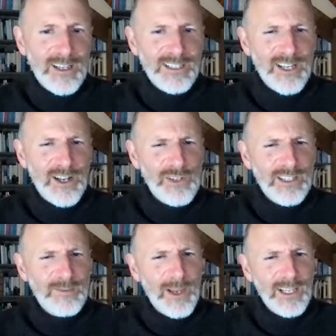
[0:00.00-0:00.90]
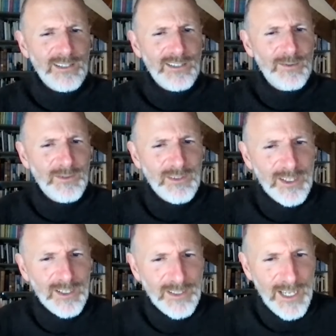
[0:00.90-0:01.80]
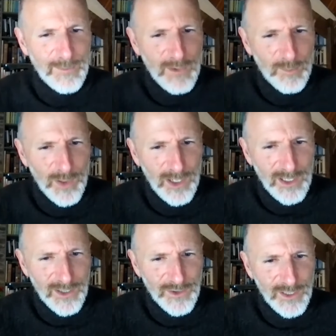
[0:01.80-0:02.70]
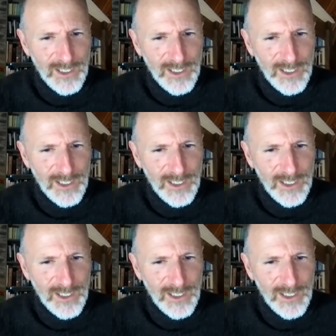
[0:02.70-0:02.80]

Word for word: Is it only the Tibetans that, that name the Bardo,